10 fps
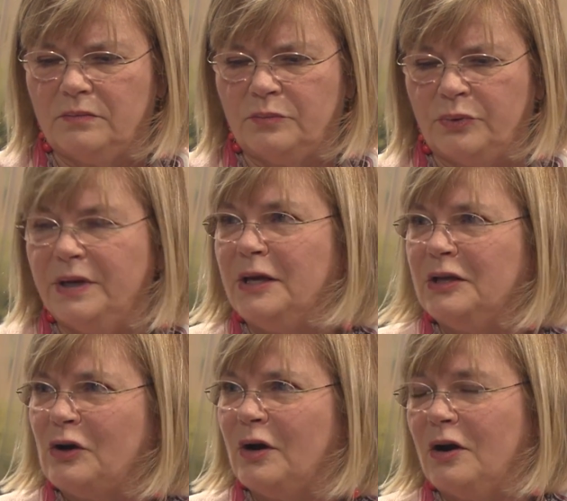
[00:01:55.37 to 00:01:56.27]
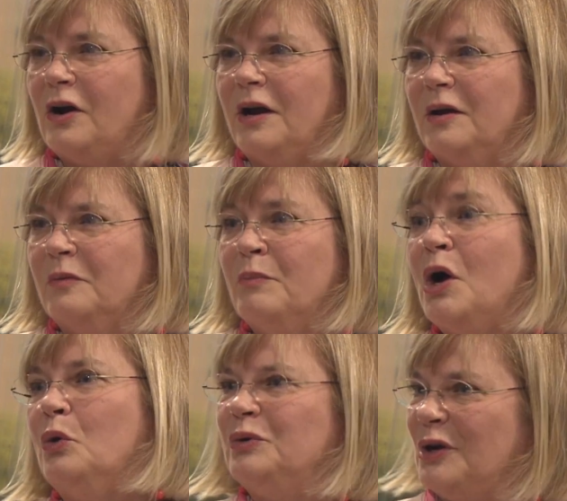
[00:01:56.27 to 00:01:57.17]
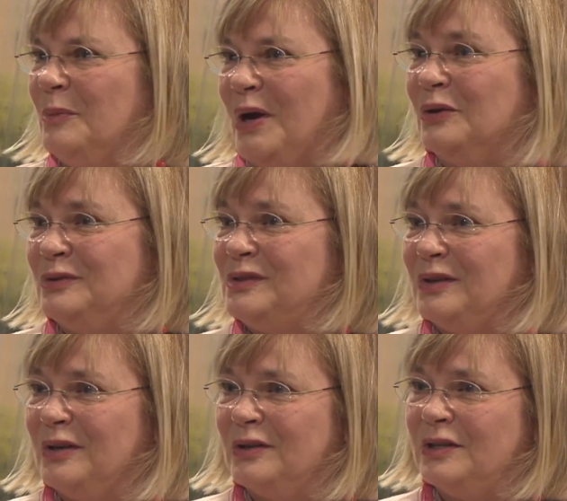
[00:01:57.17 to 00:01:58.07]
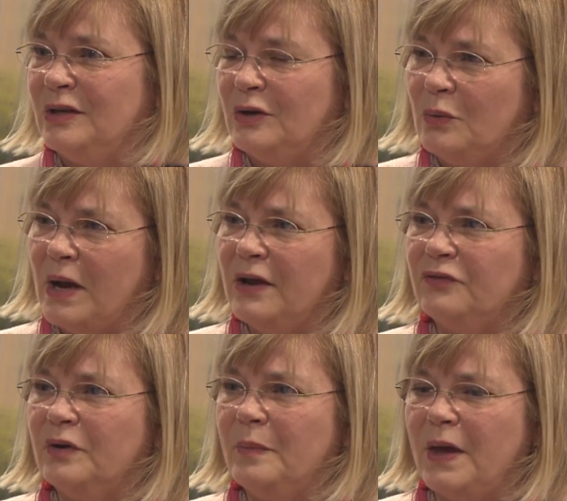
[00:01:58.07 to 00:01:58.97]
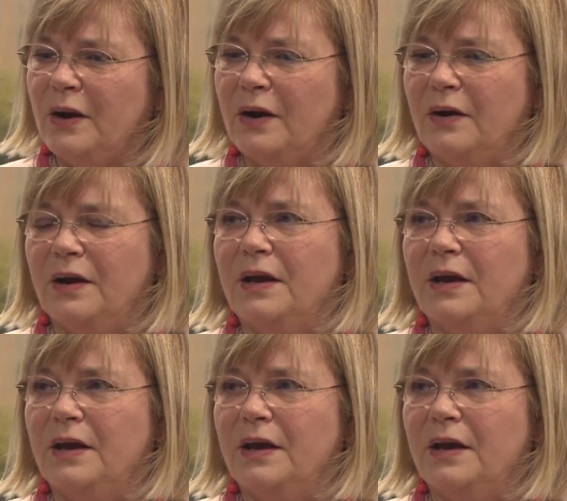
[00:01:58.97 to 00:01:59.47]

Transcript: bridge or, or a moat almost, mm-hmm. to get away from there,